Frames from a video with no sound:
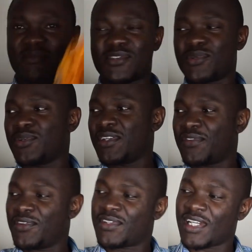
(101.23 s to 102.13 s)
soon
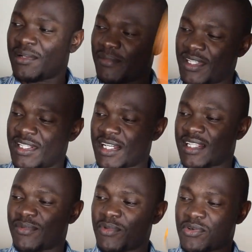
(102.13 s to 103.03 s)
if you tell me
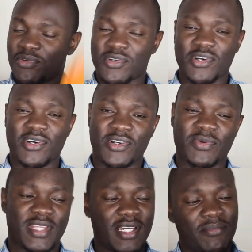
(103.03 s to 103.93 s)
that we could go on
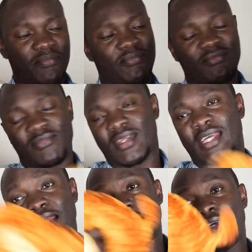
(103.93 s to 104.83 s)
with them.
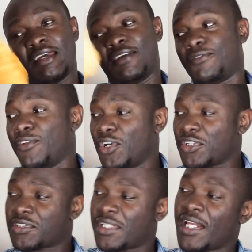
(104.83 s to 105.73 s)
If
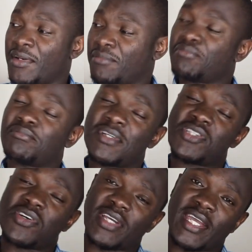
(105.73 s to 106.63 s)
not, then
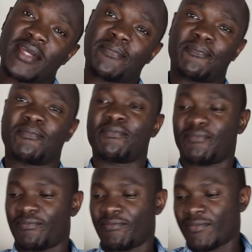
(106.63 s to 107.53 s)
it's okay.
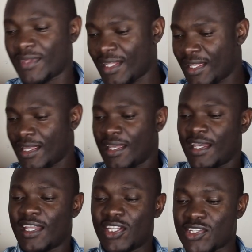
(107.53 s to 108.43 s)

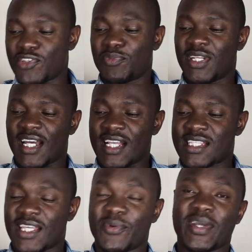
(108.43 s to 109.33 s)
And those who've been
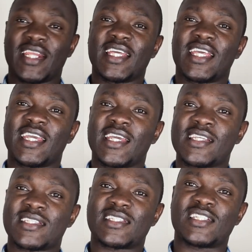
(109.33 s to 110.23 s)
asking where Nikki
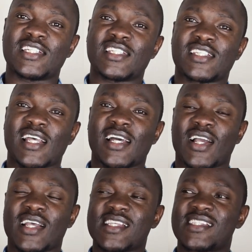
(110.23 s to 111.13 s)
is, she's
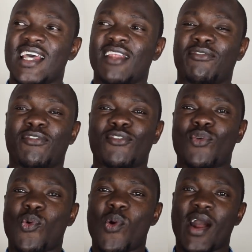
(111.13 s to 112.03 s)

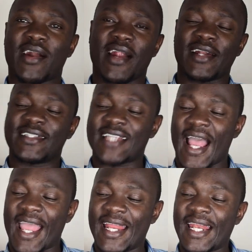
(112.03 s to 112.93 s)

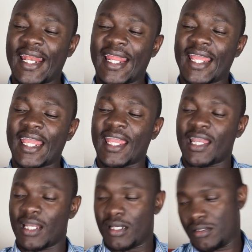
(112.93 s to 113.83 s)

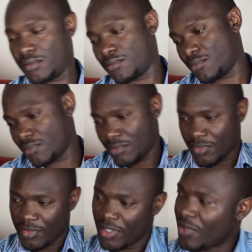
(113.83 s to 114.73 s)
self-quarantining
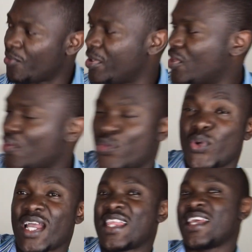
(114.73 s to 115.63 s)
with
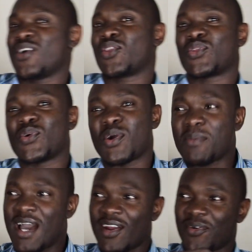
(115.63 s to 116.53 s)
Otunganyi or
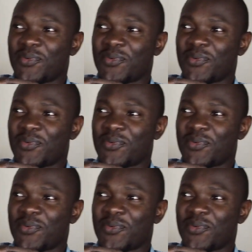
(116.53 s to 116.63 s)
Tungomaro.